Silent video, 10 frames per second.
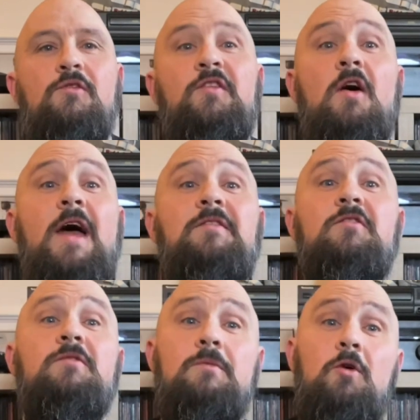so
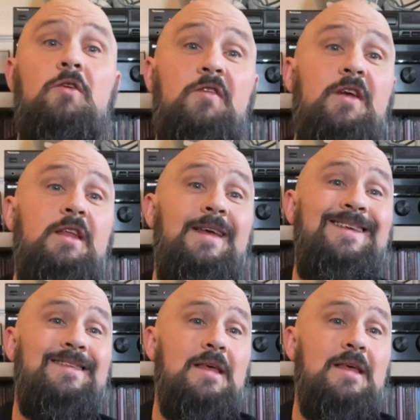hence the more CDs